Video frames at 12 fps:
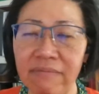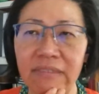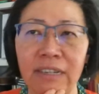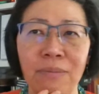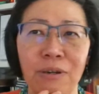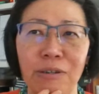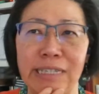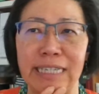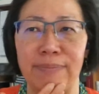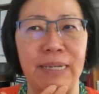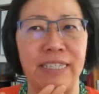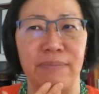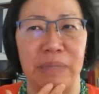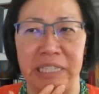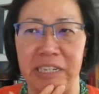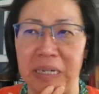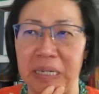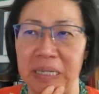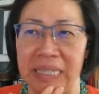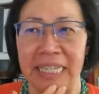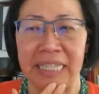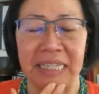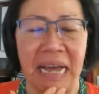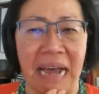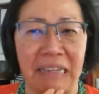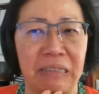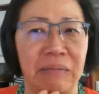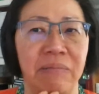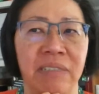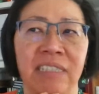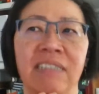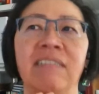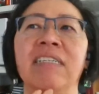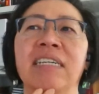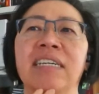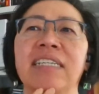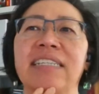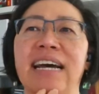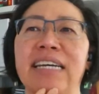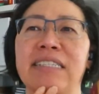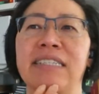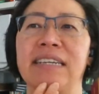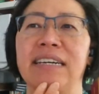most expensive materials. That's glass. That's